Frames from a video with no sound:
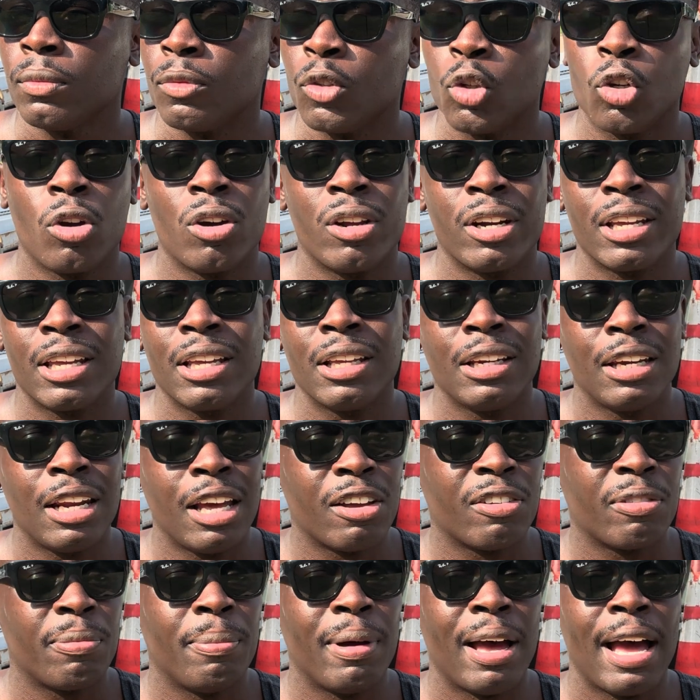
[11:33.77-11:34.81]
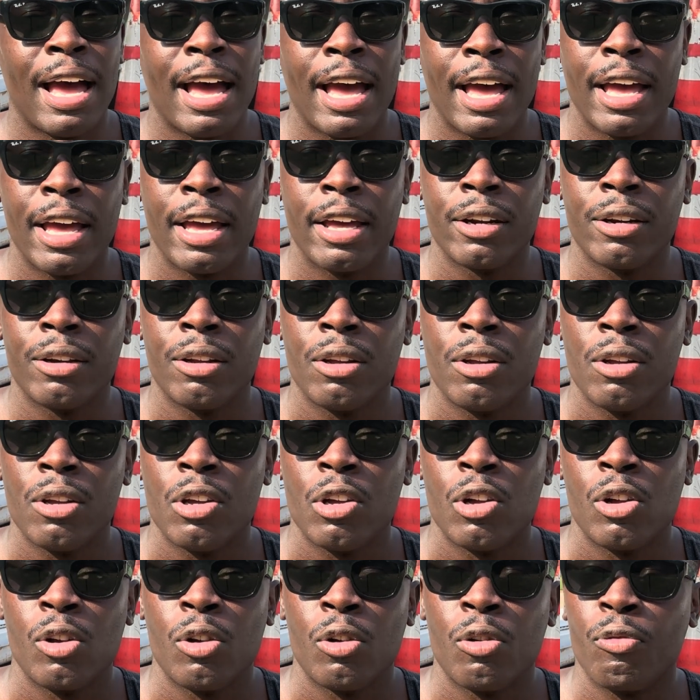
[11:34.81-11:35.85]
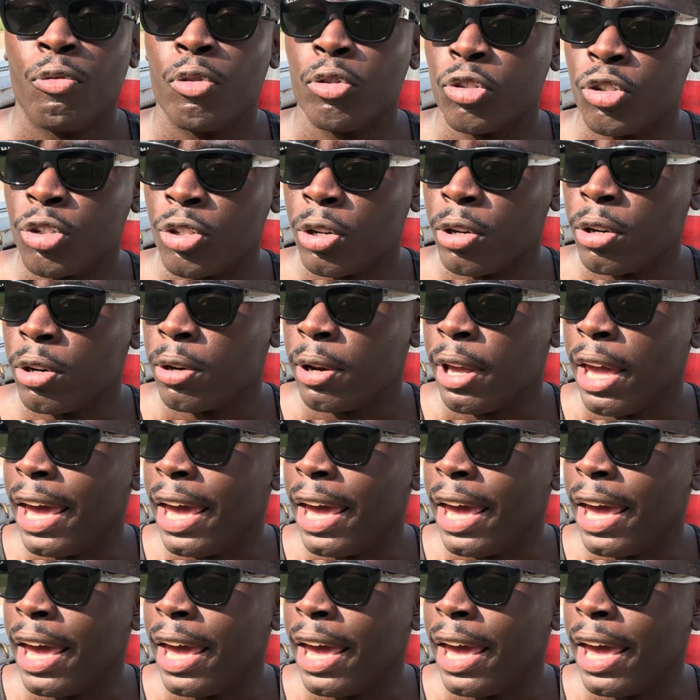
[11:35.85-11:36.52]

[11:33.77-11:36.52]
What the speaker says: You're gonna get left behind for sure.